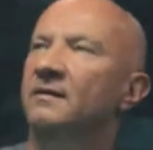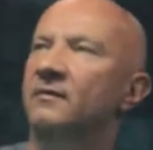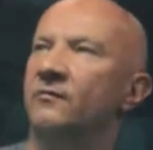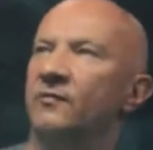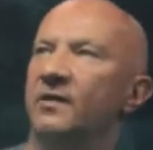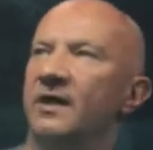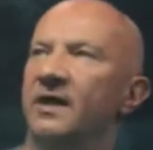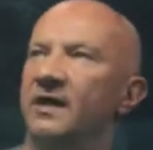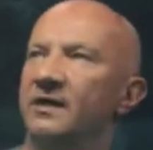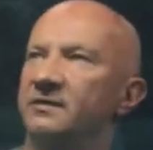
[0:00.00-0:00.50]

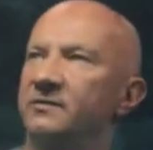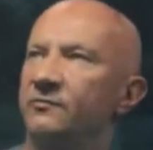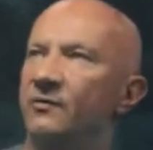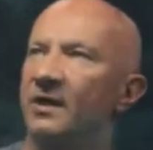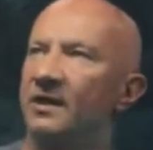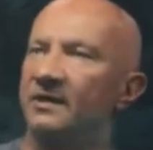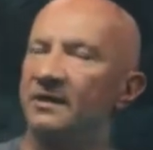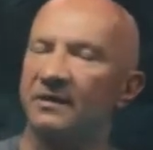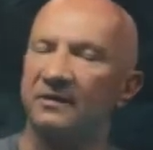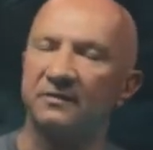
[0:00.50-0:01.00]
where
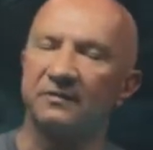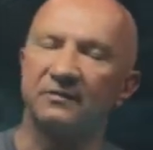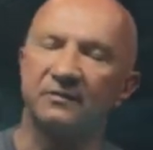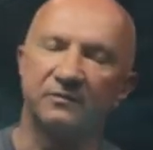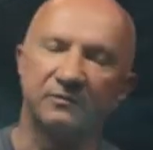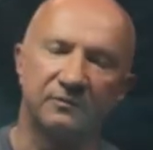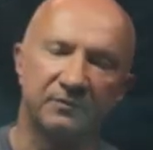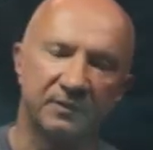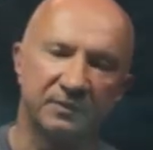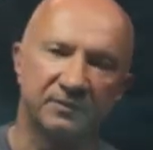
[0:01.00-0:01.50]
x1,
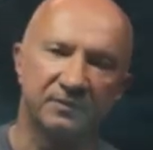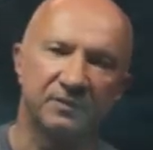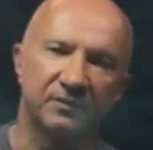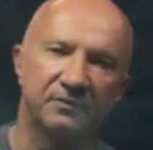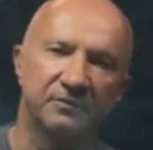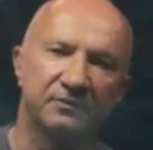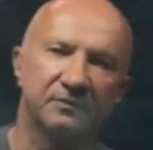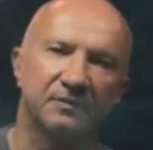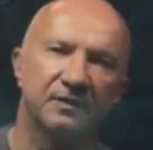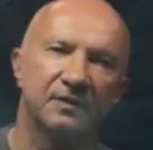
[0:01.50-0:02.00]
x2, and so
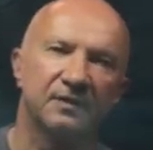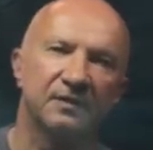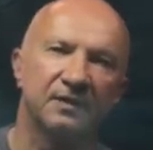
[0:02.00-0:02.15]
on